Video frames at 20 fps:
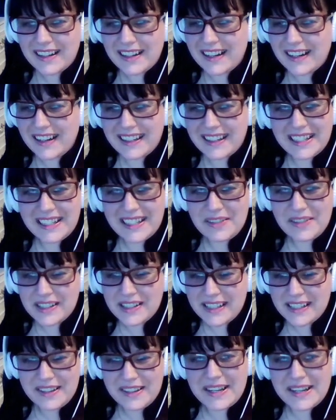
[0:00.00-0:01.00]
I can never
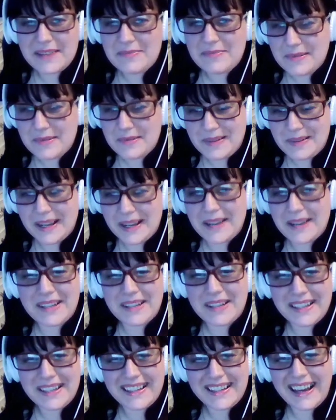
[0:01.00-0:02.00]
say your name properly, but
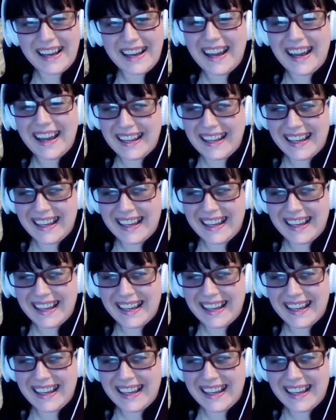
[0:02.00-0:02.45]
hey.